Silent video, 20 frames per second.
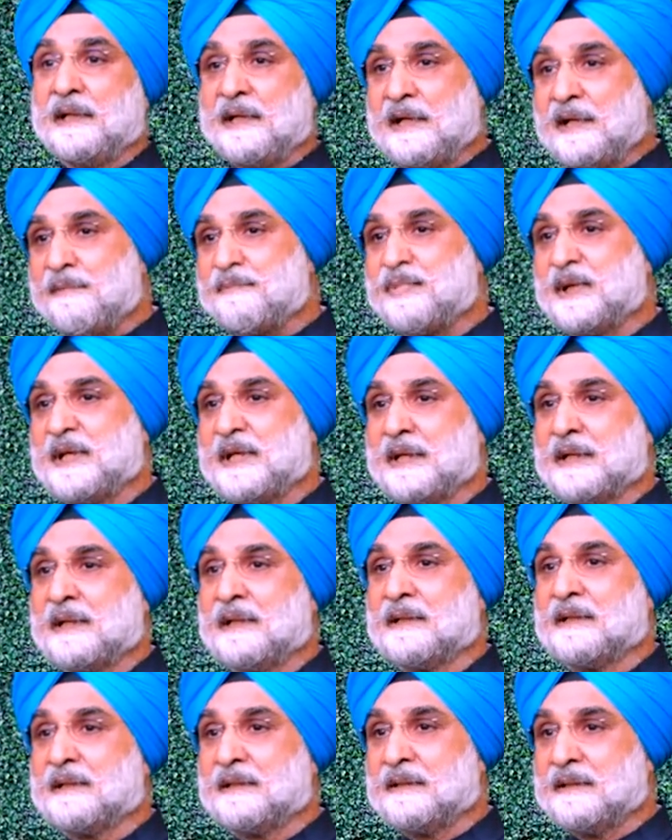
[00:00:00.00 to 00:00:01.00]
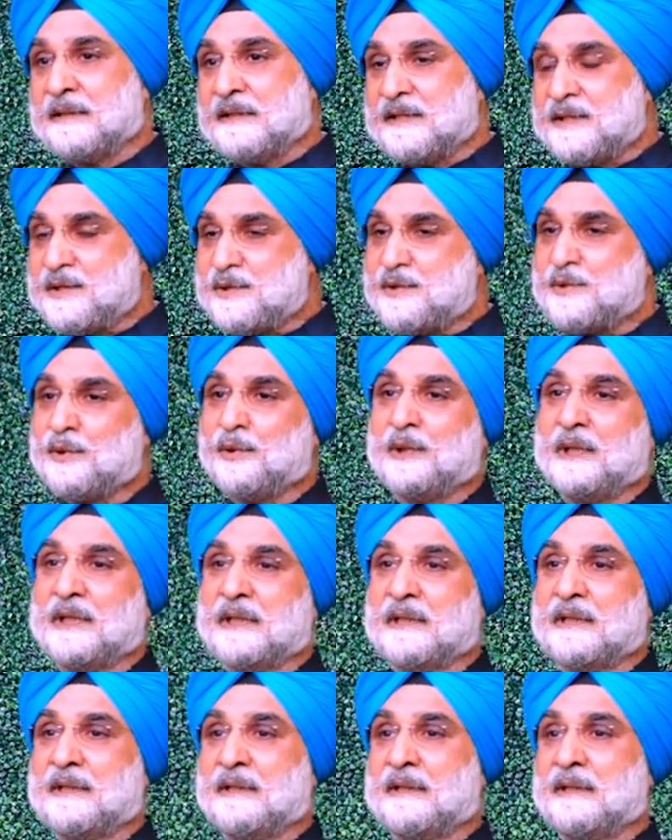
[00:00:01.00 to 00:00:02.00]
in particular
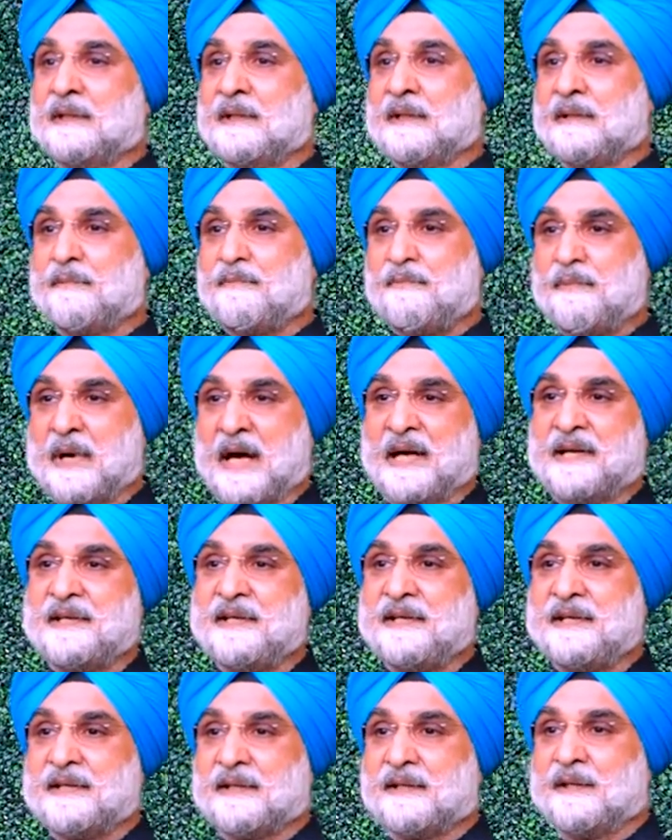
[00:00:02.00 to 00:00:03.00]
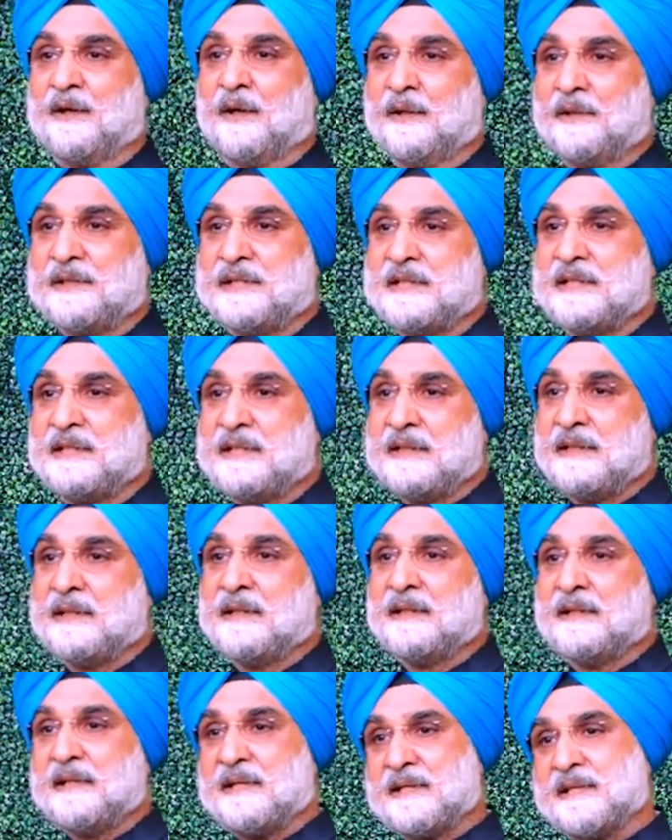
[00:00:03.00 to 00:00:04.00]
solar, battery technology,
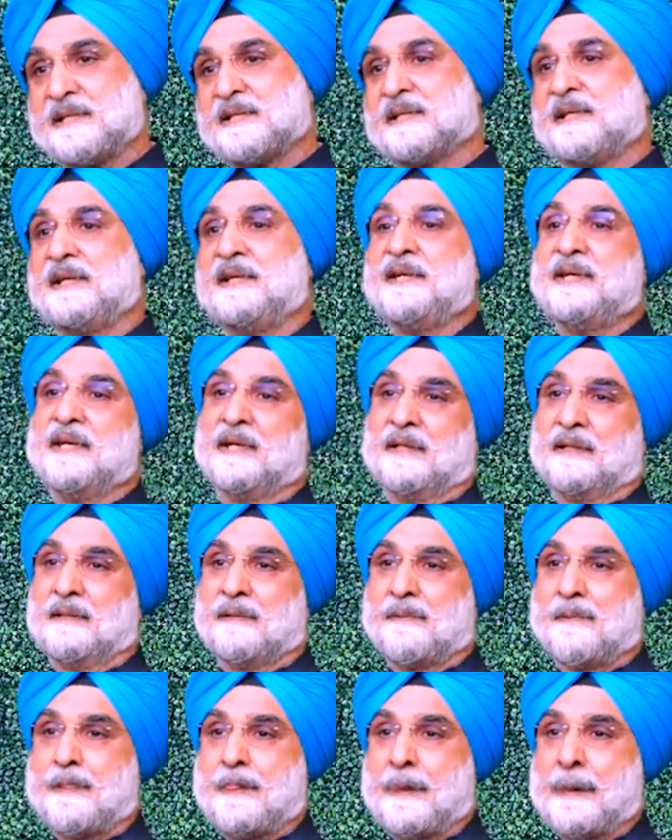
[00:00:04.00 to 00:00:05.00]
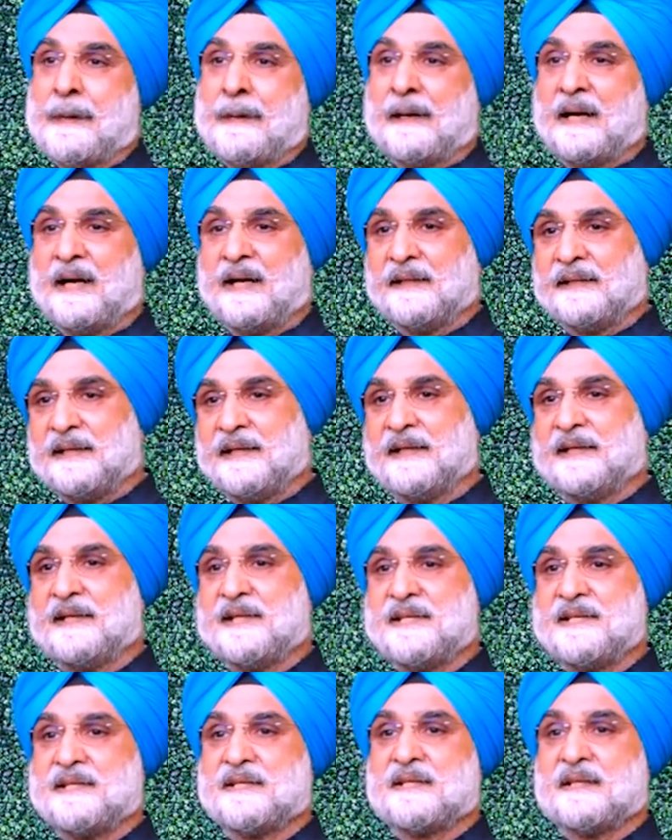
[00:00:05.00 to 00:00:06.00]
it is India. And there
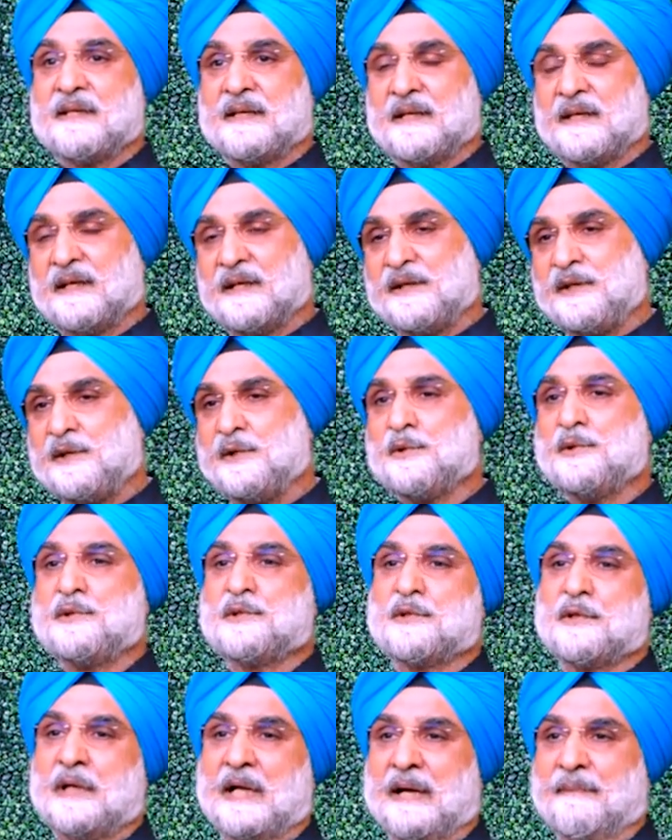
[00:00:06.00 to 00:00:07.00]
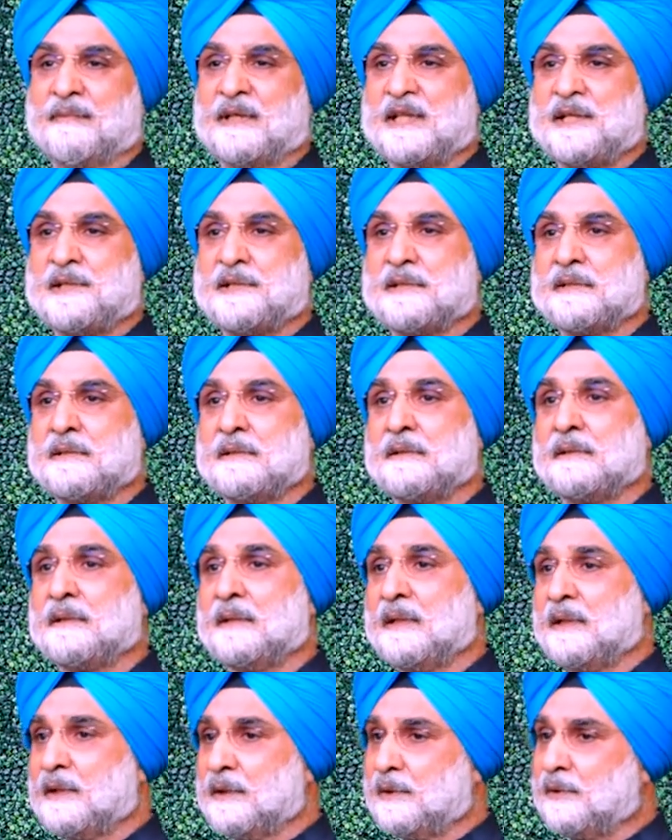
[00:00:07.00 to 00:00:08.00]
is a huge collaboration
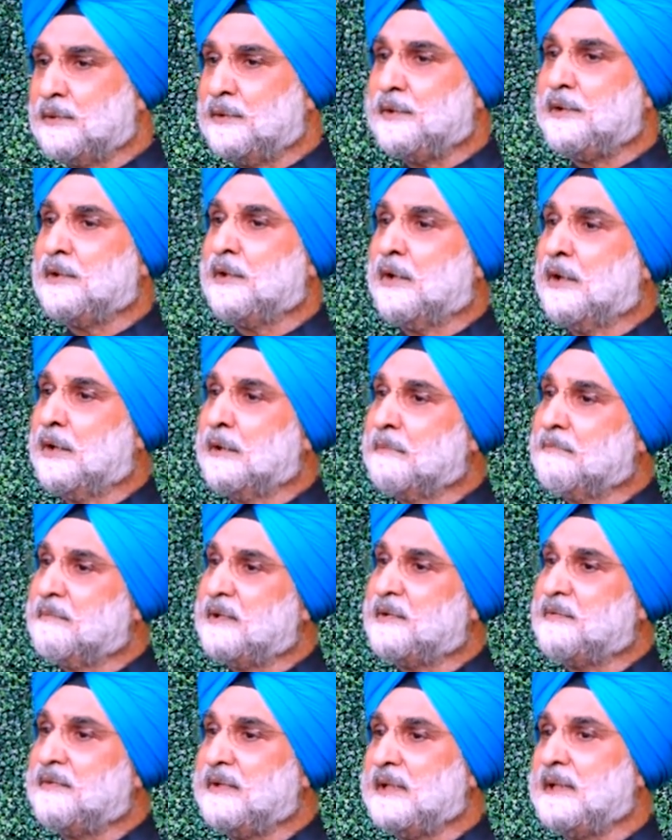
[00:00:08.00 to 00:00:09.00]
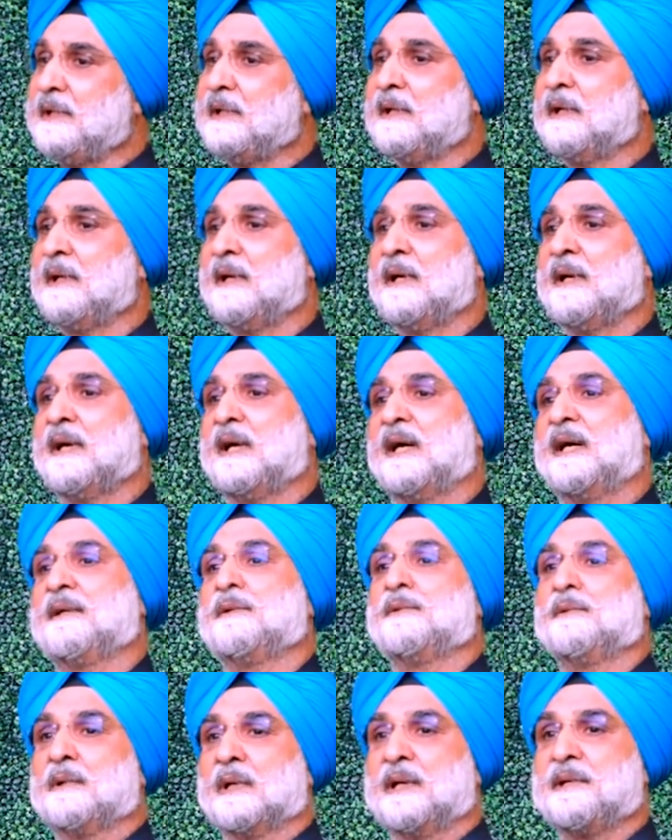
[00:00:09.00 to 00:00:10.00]
going on between our
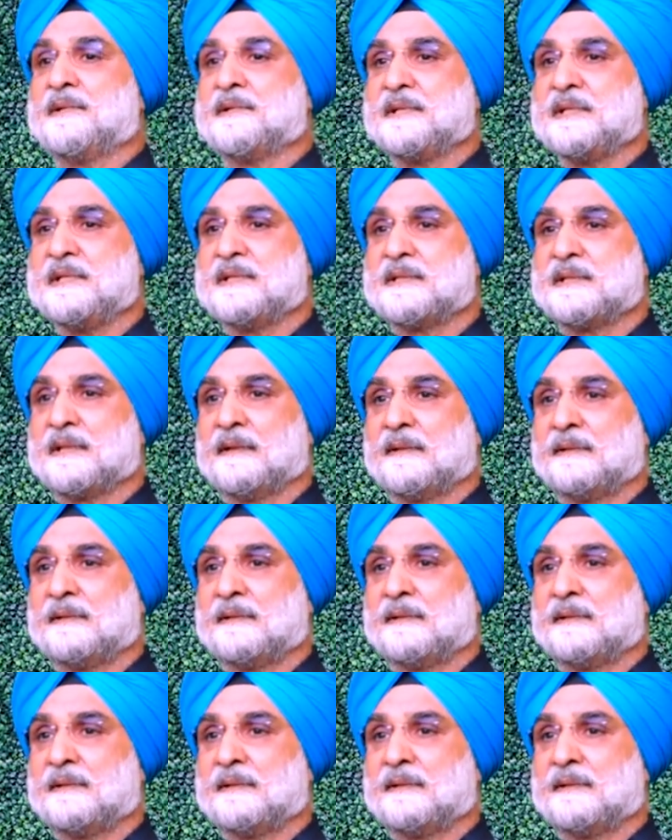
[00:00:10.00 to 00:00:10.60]
two countries.